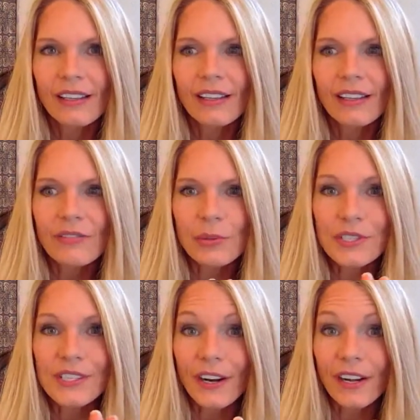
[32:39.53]
if you were
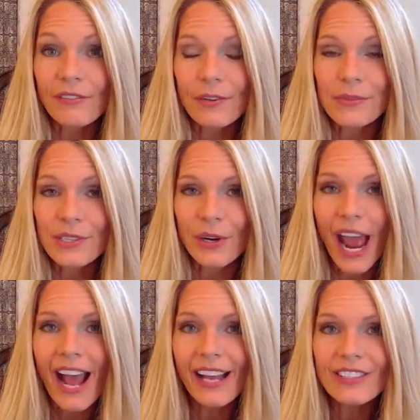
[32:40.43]
starting from
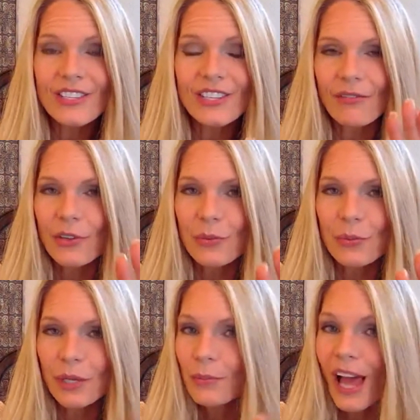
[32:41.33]
scratch, if you
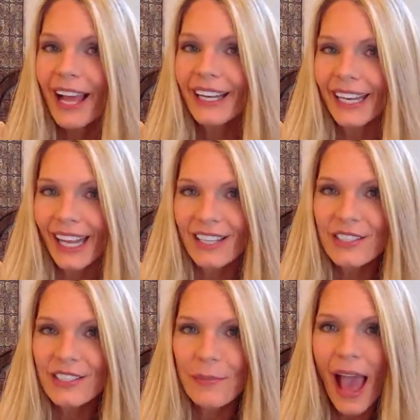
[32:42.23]
reapply it again
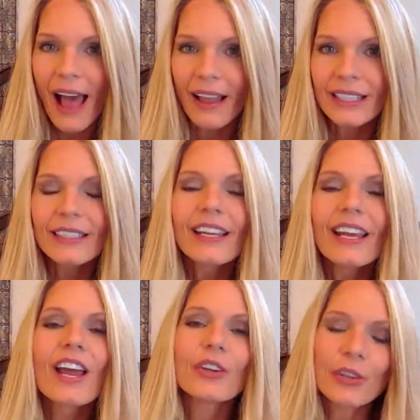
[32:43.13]
to the palette,
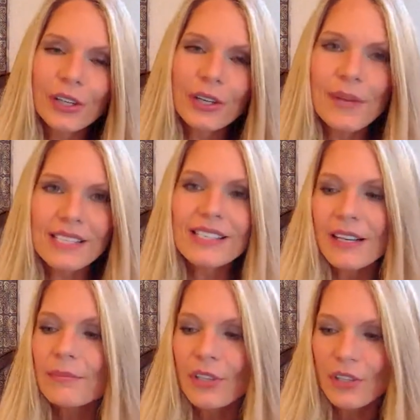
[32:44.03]
you're going to mess
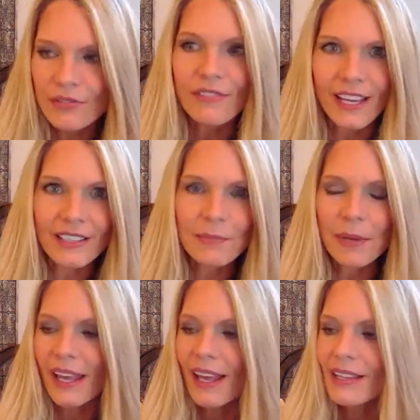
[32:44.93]
up your fit,
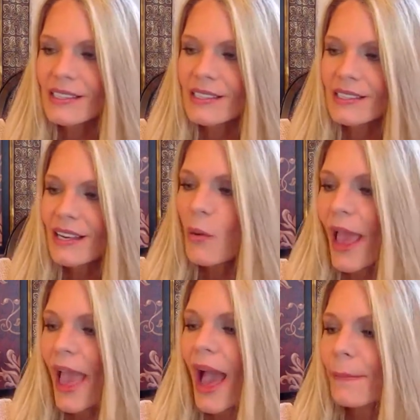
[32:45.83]
because
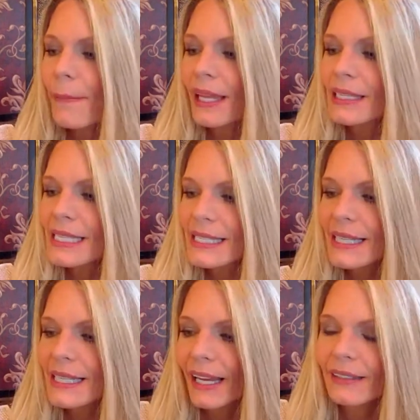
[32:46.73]
what happens is
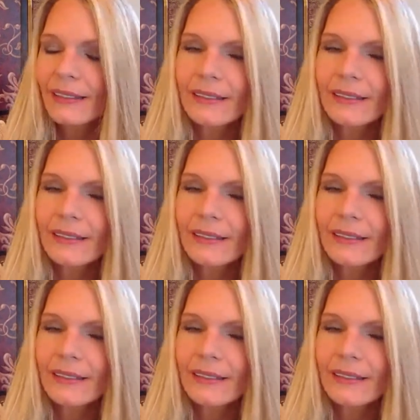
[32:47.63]
that